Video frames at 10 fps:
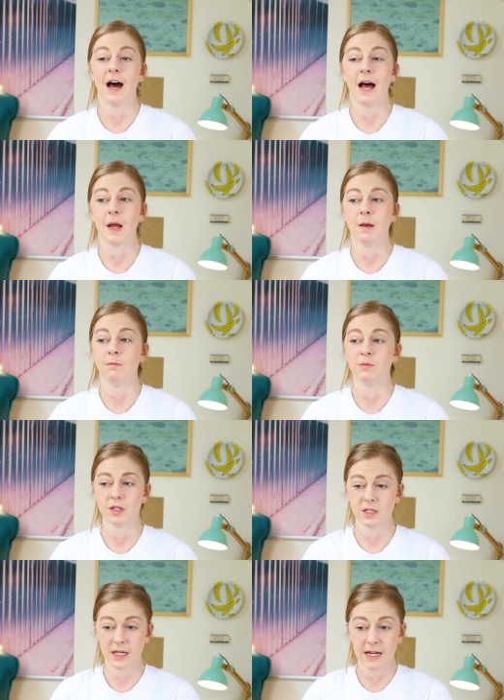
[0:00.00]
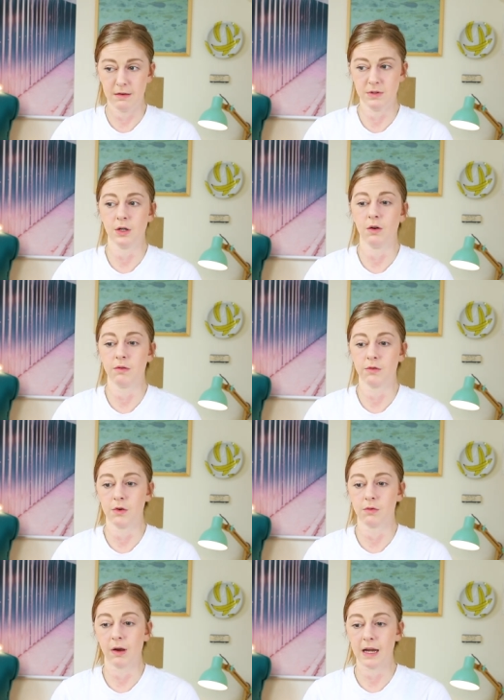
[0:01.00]
I'm just gonna have to go
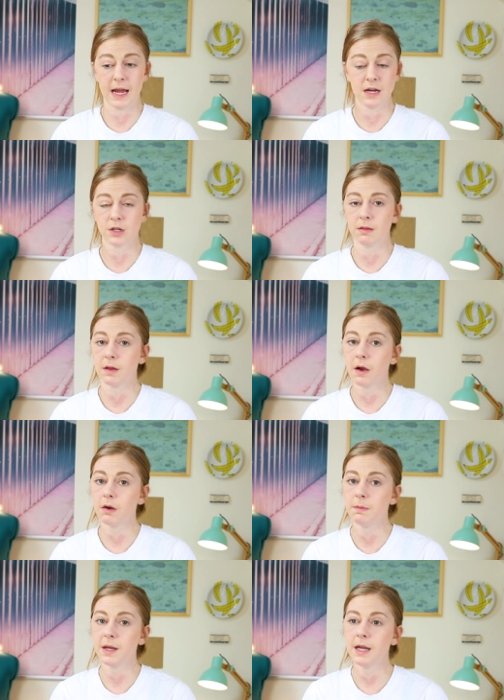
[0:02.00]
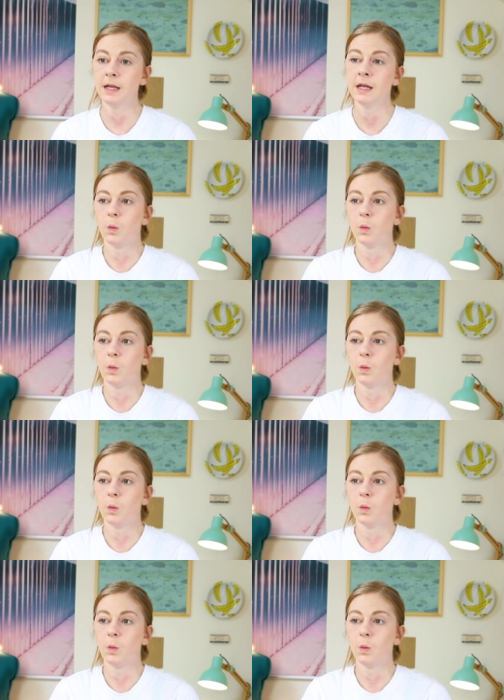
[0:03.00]
through radiation therapy,